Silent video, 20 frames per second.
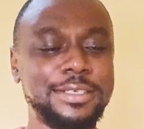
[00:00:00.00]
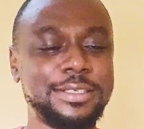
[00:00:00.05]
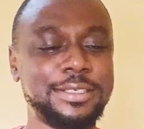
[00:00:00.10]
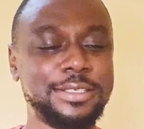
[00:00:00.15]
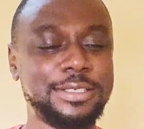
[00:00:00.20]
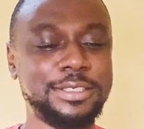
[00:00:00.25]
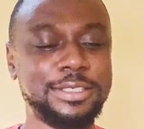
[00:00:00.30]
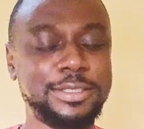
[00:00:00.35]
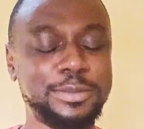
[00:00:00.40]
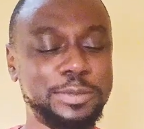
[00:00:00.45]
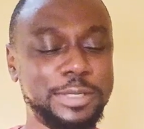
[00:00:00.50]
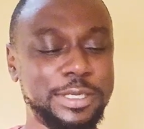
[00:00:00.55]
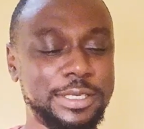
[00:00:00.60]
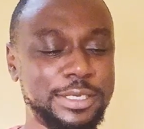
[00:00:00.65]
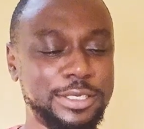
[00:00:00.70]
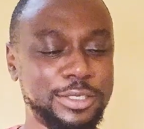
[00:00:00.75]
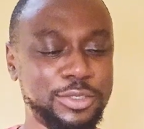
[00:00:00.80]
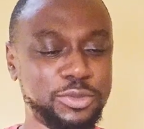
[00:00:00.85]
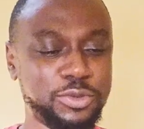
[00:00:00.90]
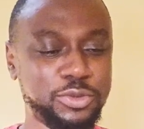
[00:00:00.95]
this
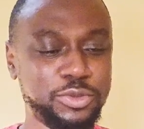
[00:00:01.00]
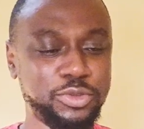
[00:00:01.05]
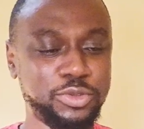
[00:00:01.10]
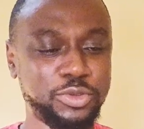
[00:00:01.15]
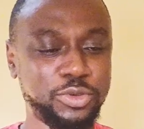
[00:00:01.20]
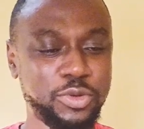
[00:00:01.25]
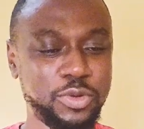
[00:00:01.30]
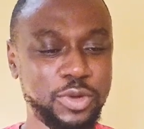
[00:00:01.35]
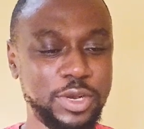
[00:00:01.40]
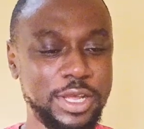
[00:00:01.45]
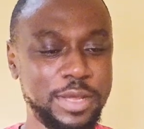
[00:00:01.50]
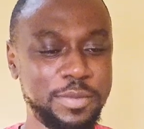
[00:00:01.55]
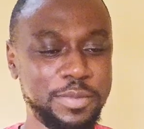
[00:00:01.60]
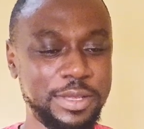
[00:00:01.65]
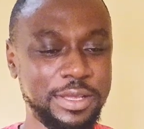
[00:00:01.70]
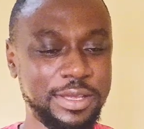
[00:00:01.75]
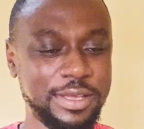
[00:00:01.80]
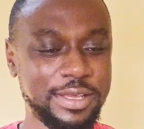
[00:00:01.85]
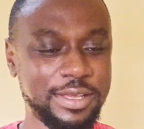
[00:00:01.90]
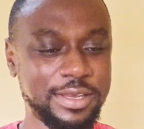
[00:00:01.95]
speed is too slow. Let
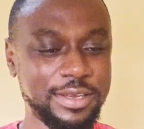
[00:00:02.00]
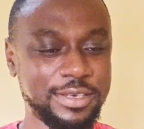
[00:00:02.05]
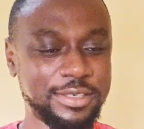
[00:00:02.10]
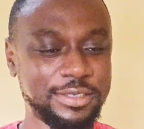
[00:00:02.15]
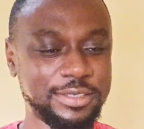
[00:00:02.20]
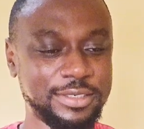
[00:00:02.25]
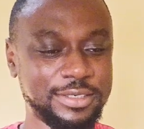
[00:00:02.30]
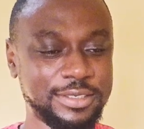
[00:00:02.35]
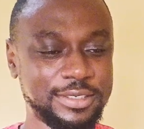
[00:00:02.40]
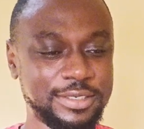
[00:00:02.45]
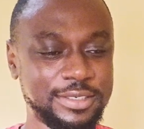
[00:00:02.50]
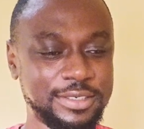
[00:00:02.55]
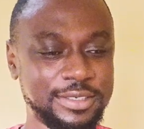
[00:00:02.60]
me increase it.